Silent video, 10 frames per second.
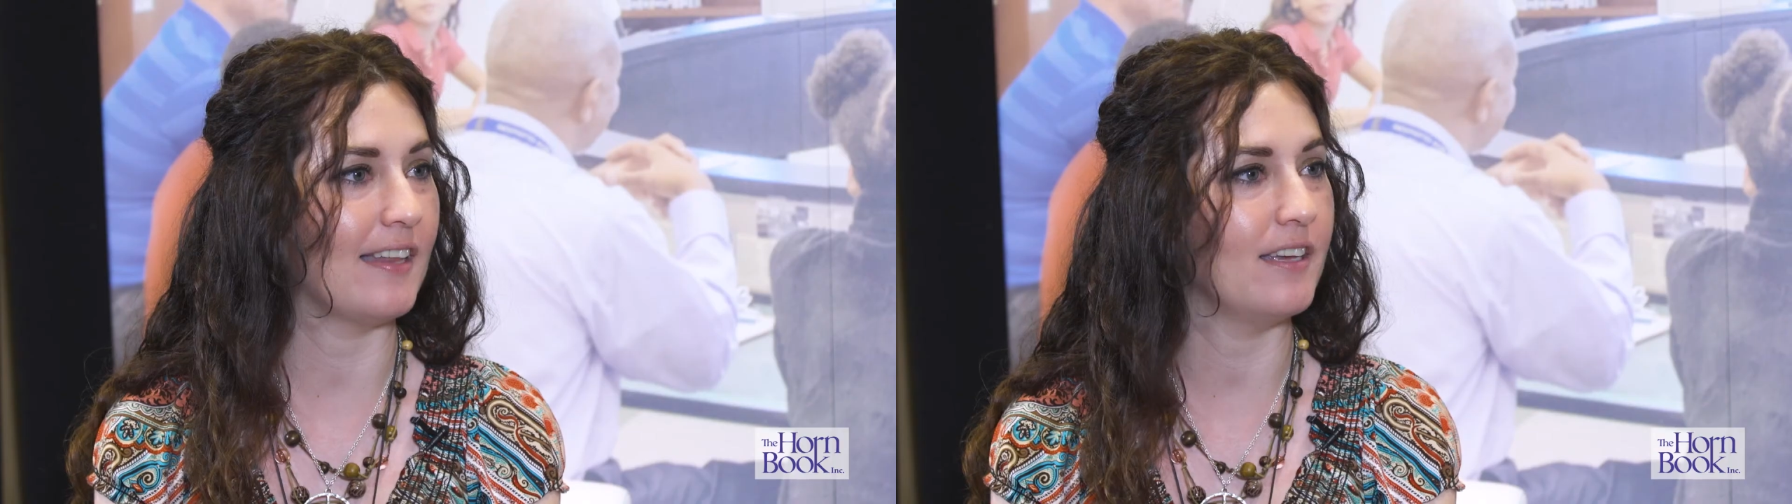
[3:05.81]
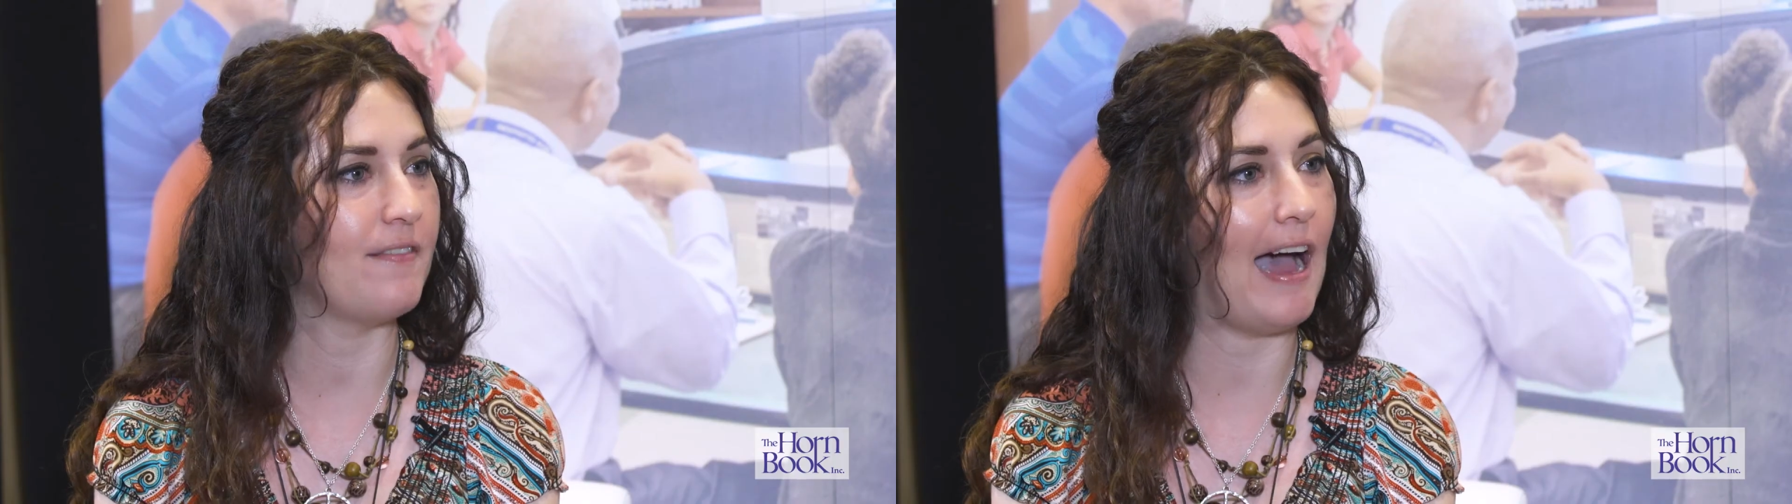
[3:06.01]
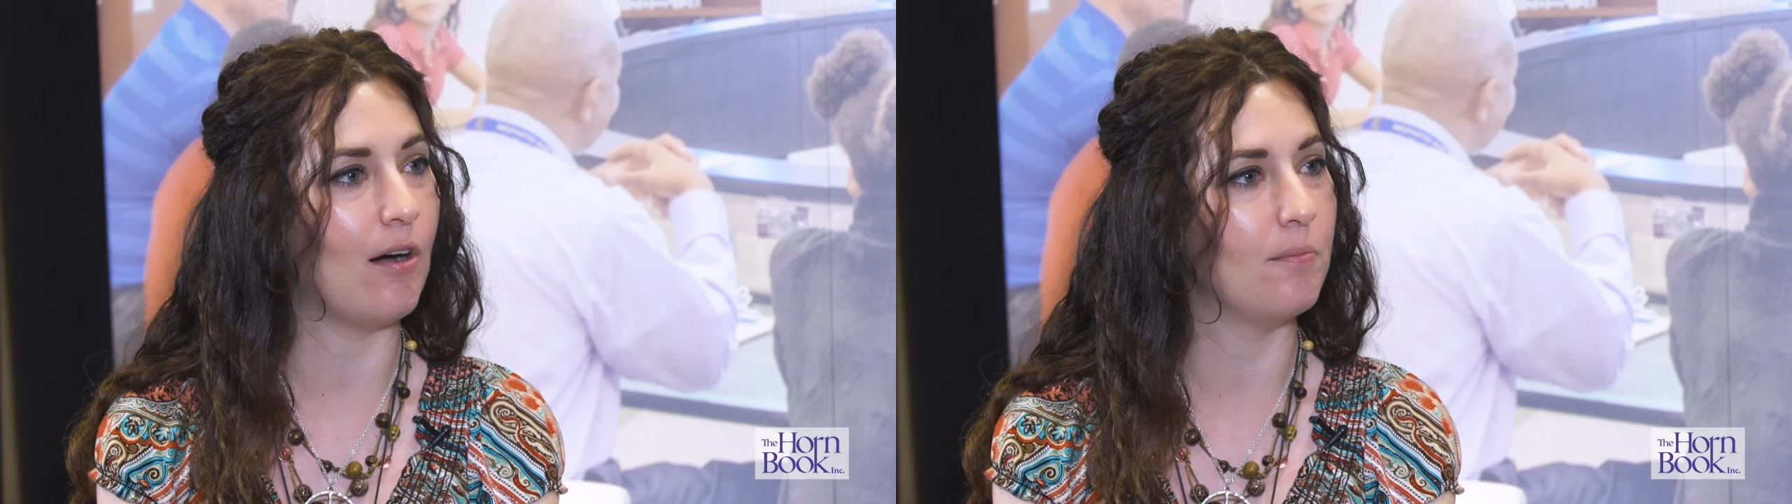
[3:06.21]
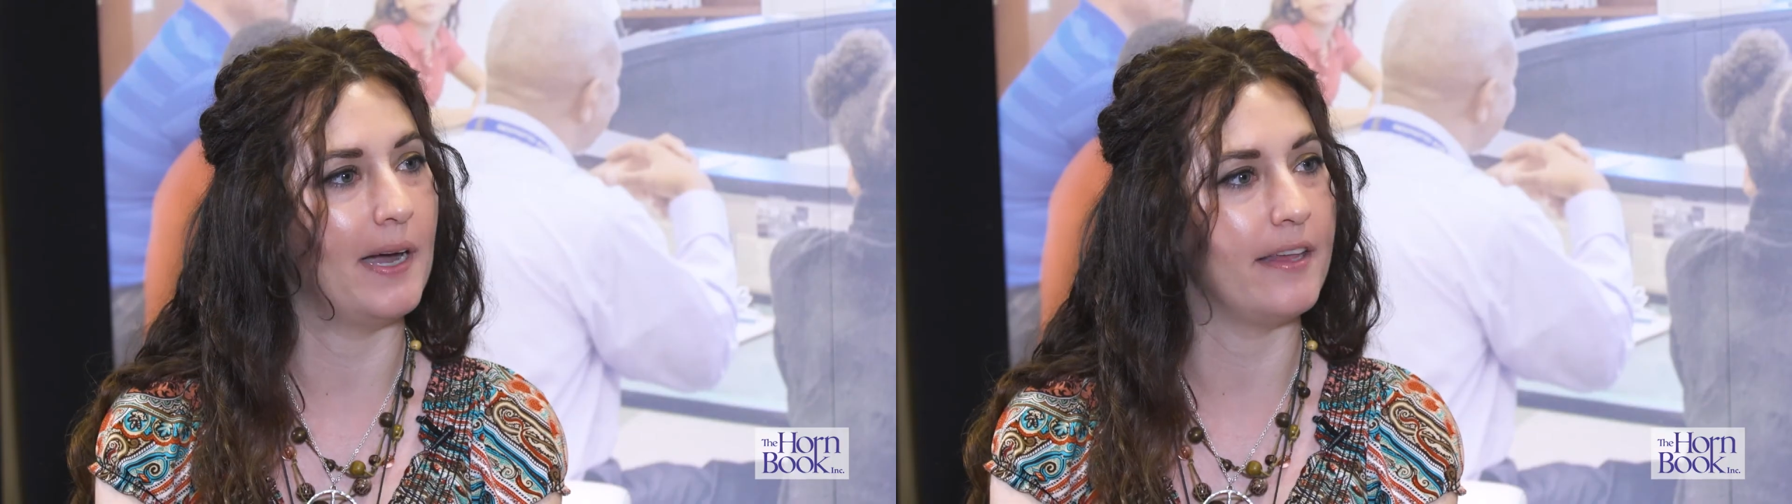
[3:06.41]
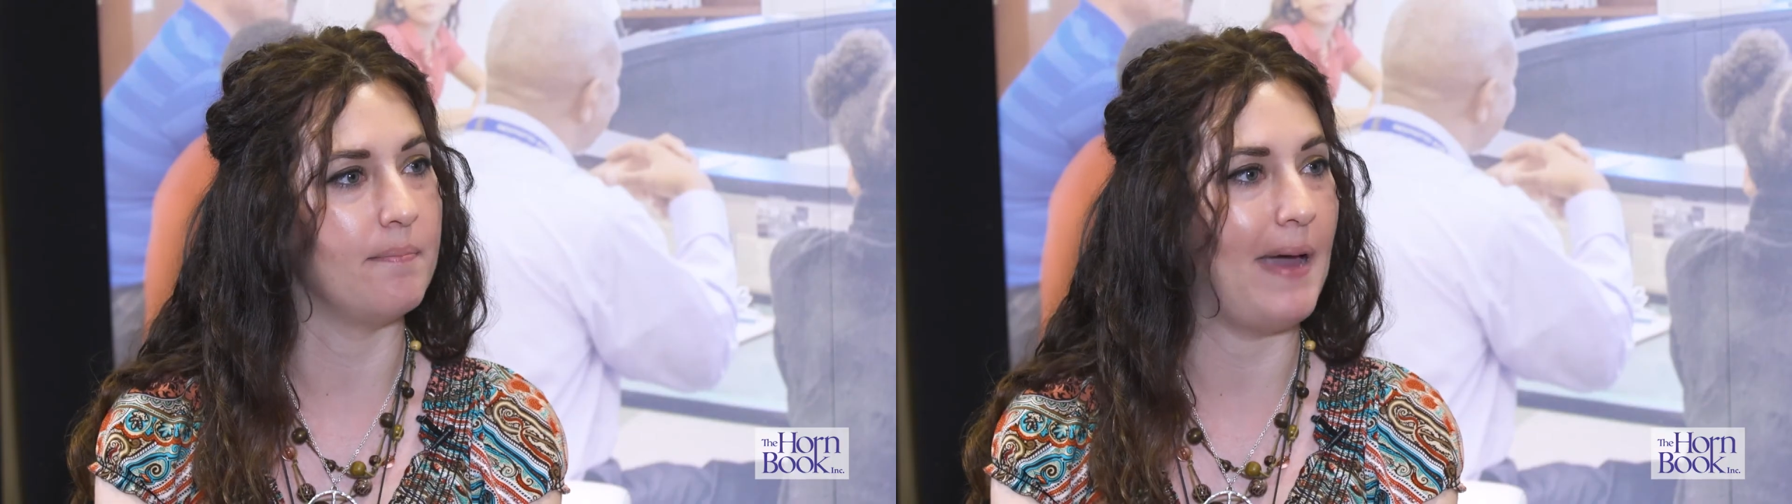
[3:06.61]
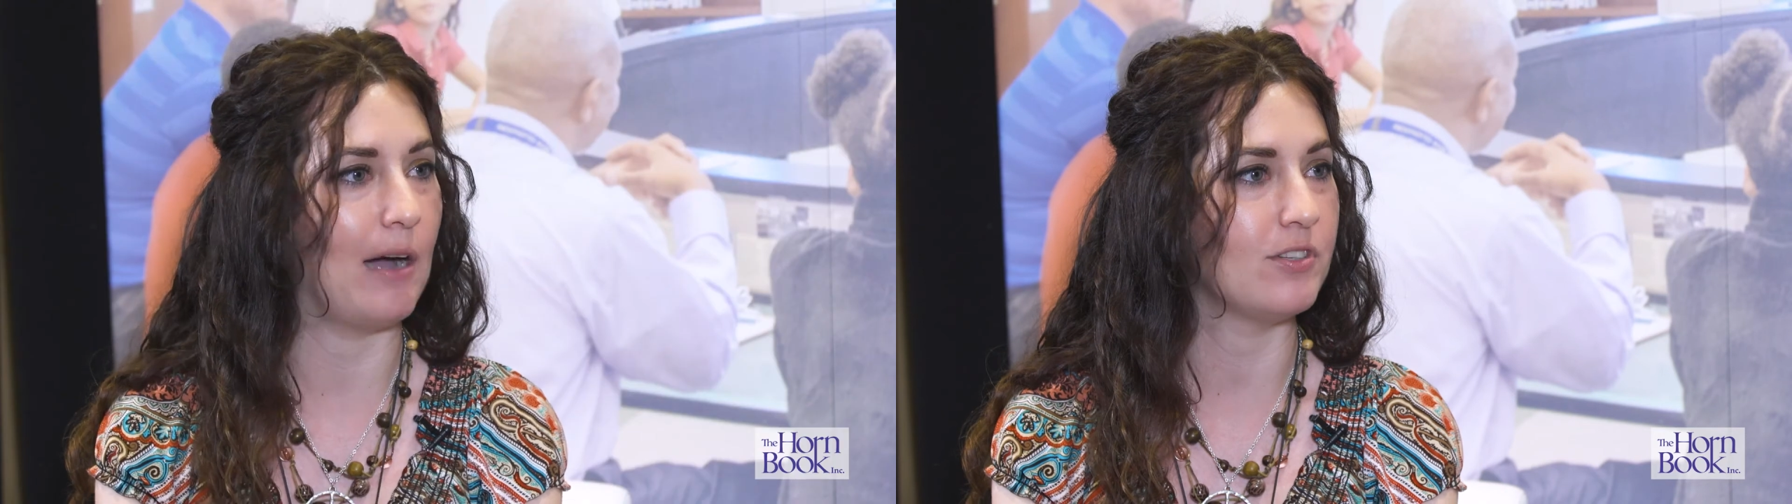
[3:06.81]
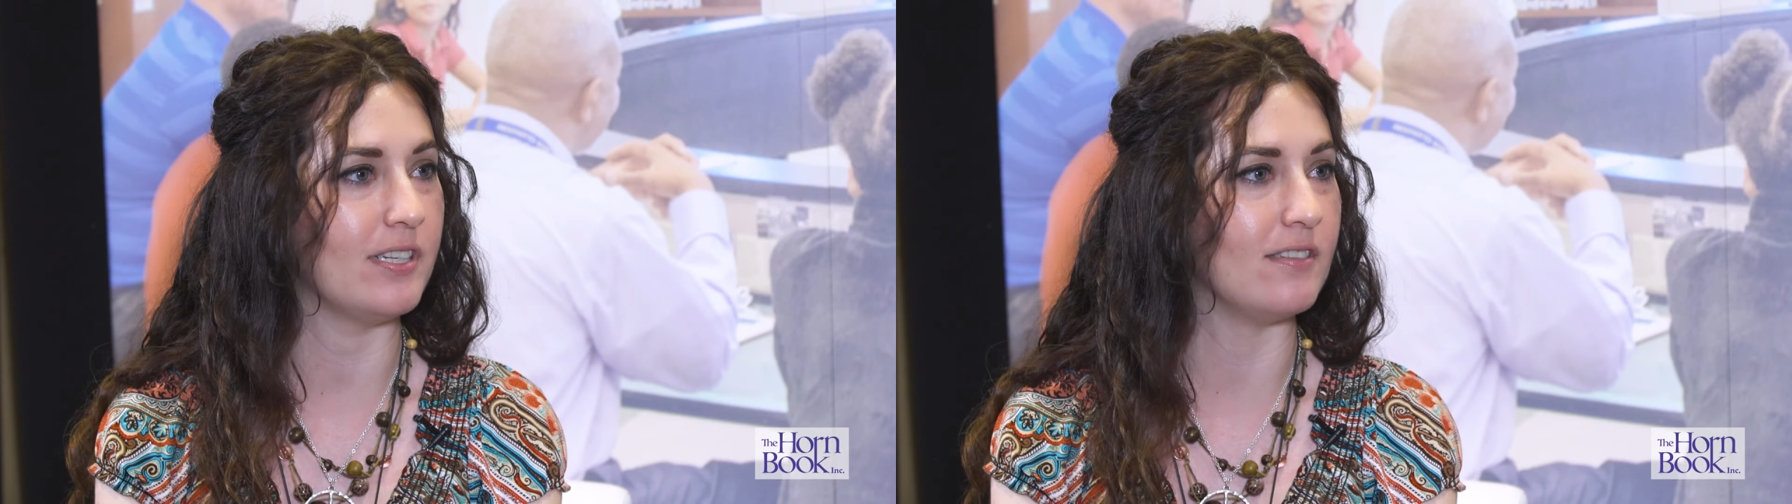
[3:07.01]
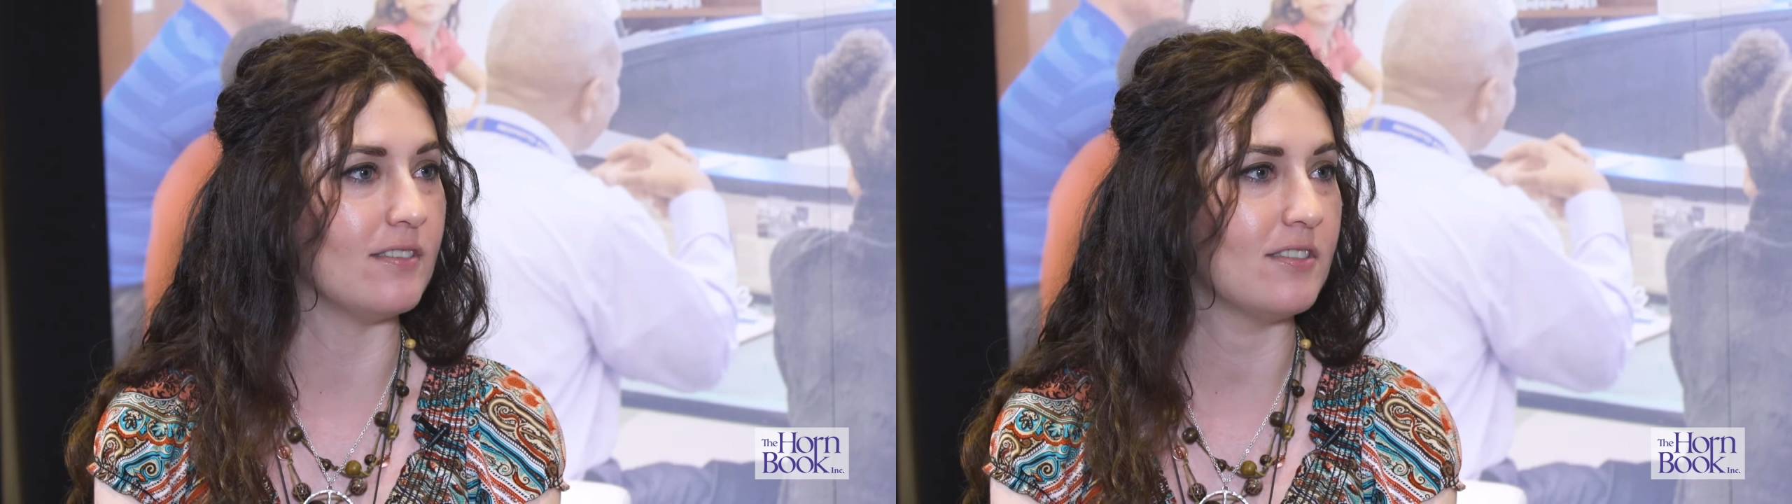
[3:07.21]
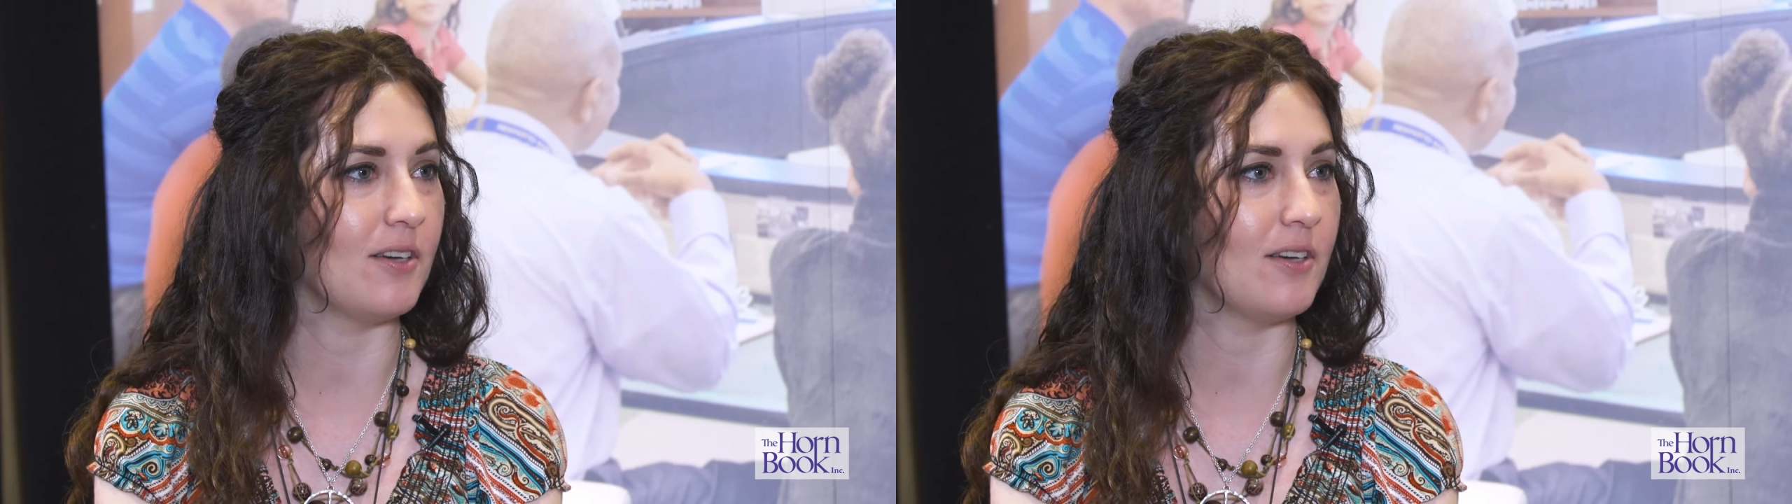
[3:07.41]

live out by the mountains,